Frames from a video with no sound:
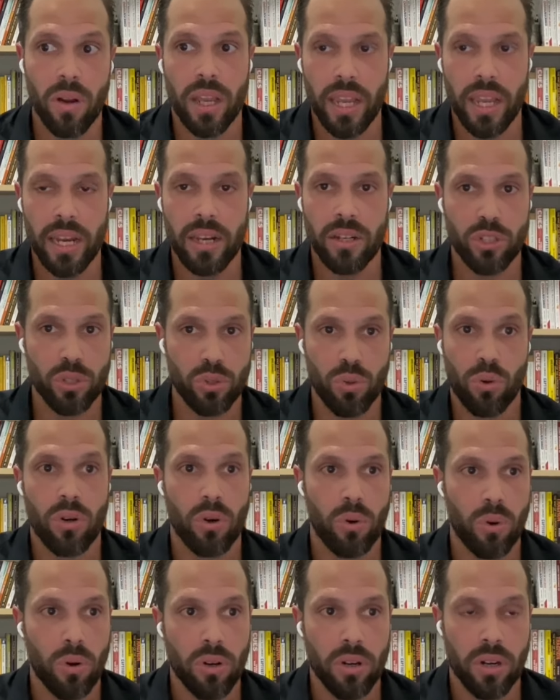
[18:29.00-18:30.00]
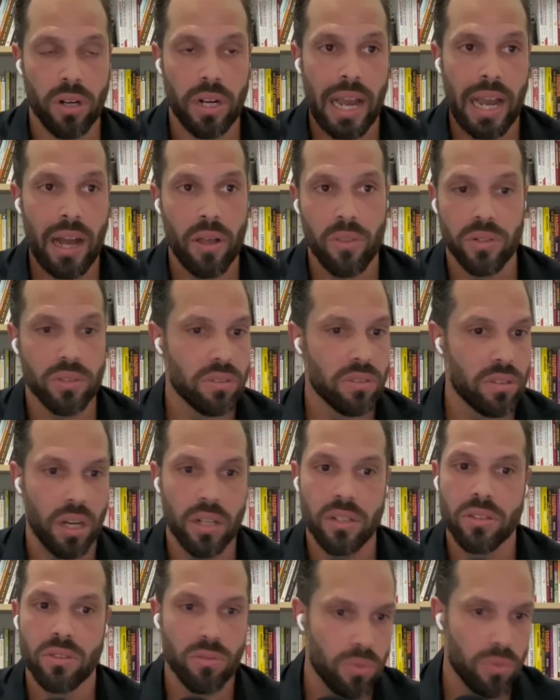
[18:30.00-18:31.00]
in short order, now there's
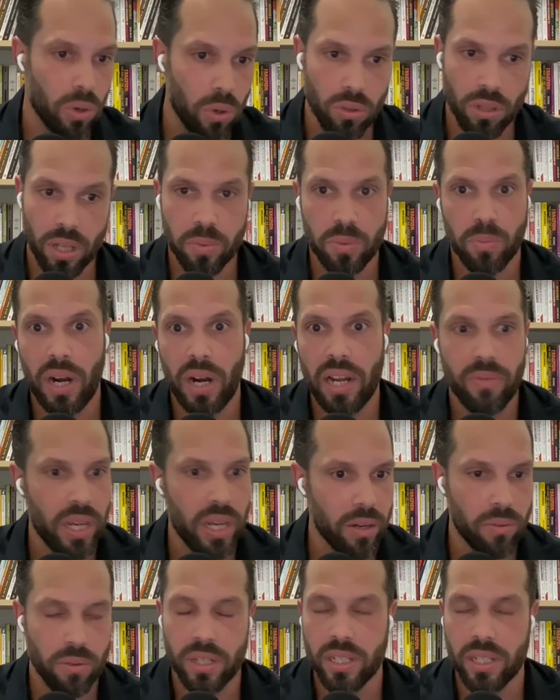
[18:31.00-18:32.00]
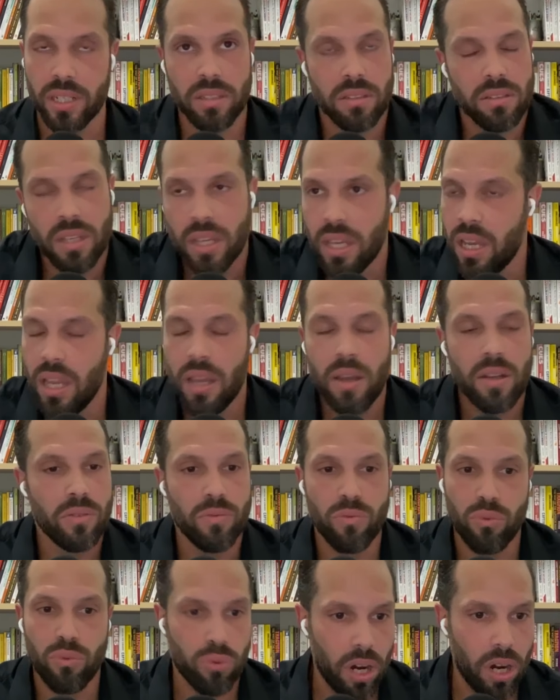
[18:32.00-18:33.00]
tons of roll-ups. Private equity is
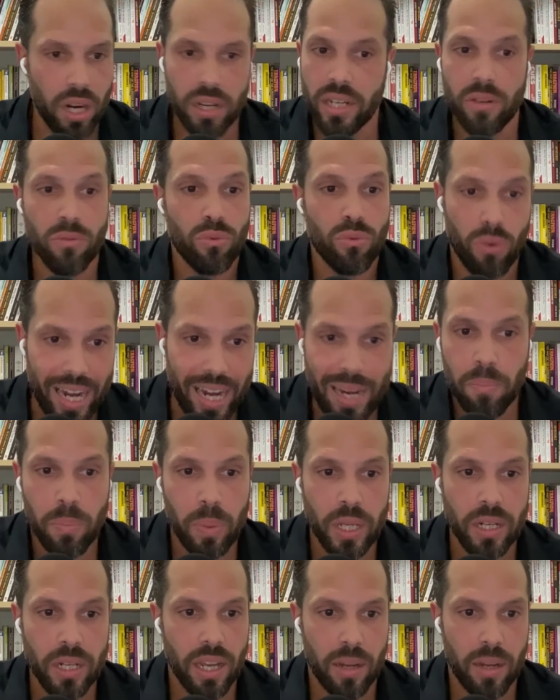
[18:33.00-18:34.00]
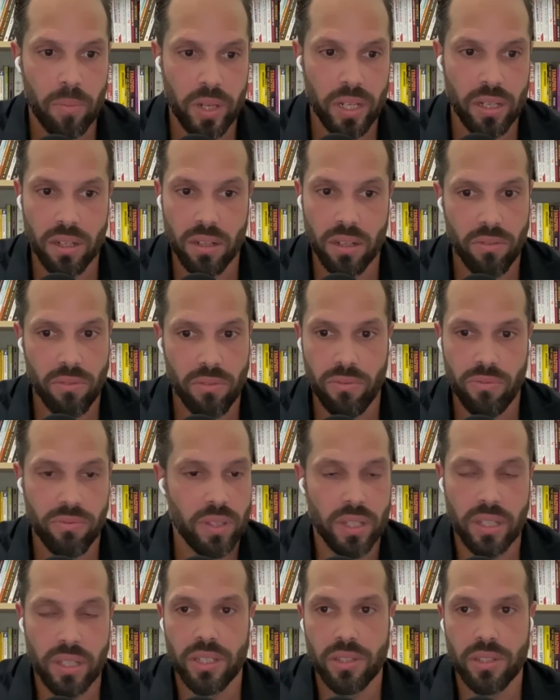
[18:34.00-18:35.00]
running rampant. I mean,
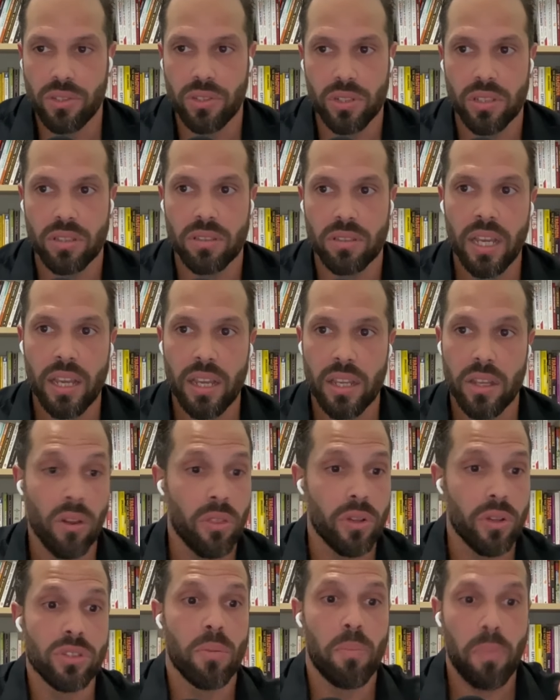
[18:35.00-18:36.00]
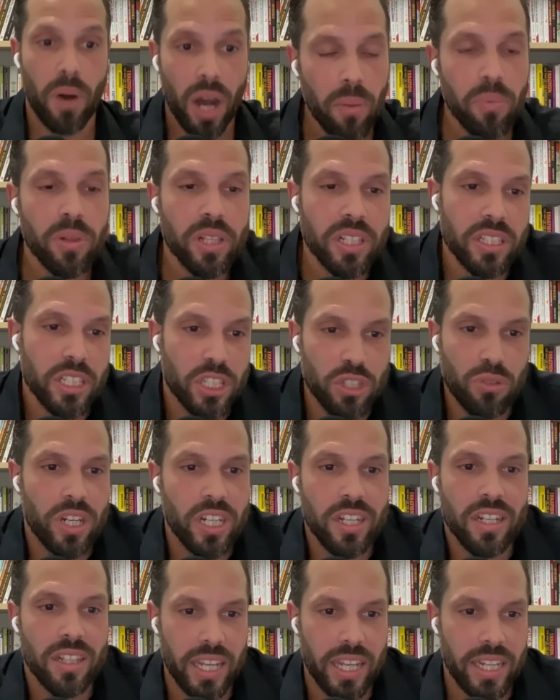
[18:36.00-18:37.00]
is just, there's a publicly
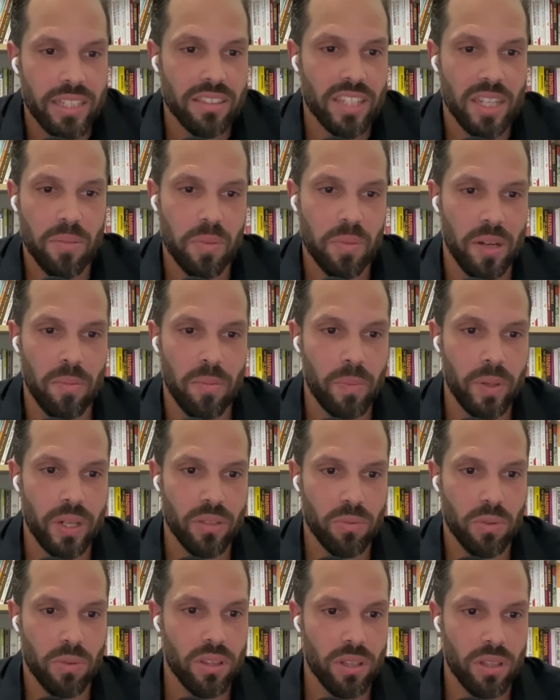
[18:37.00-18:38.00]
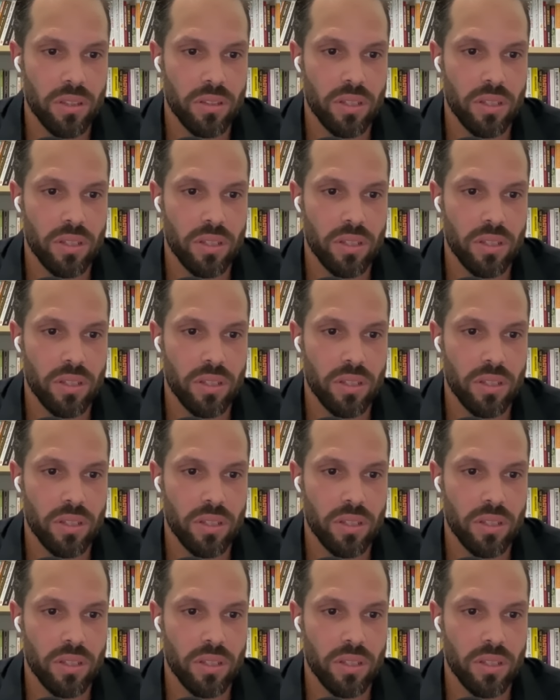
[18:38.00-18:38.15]
traded landscape company. It's one of the,